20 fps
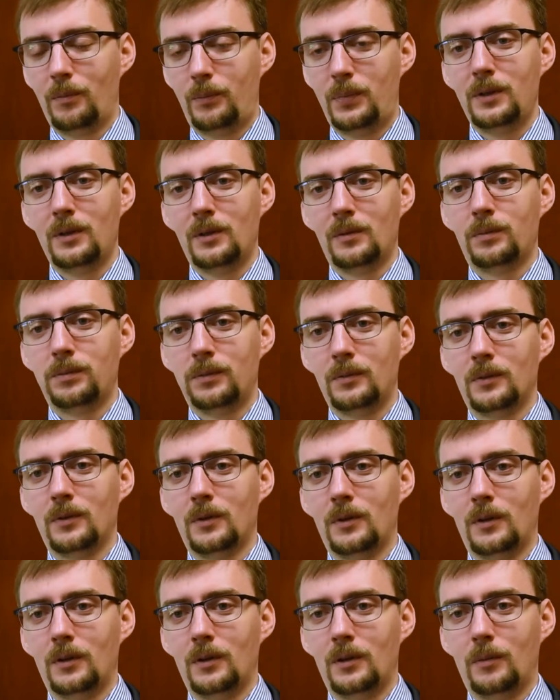be
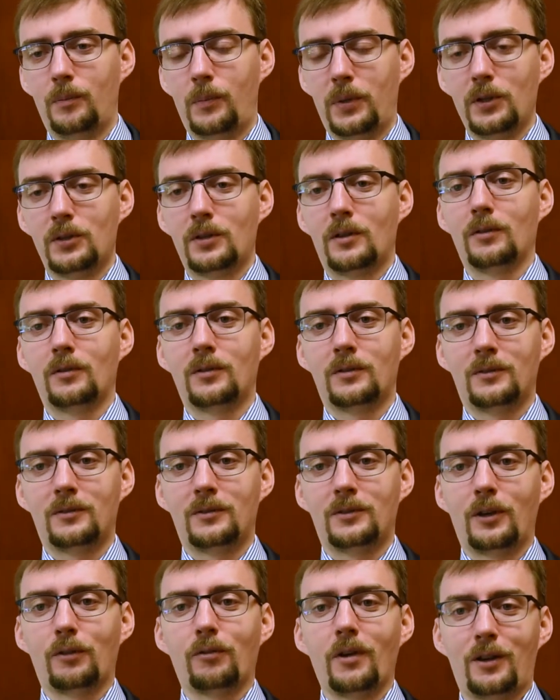political
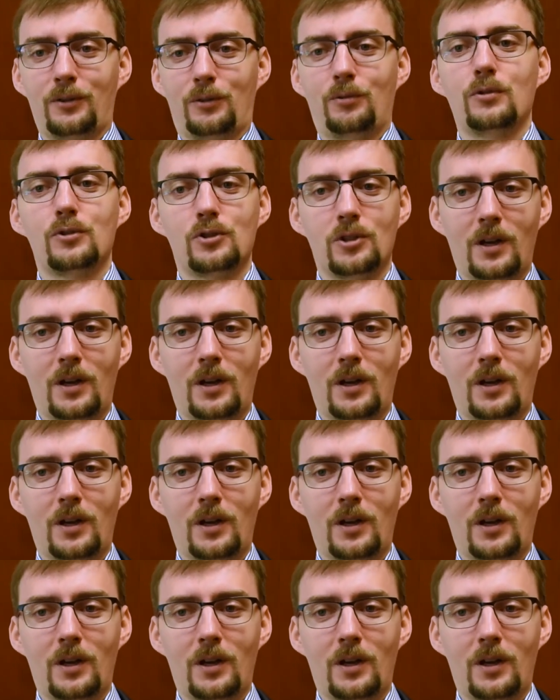correct to each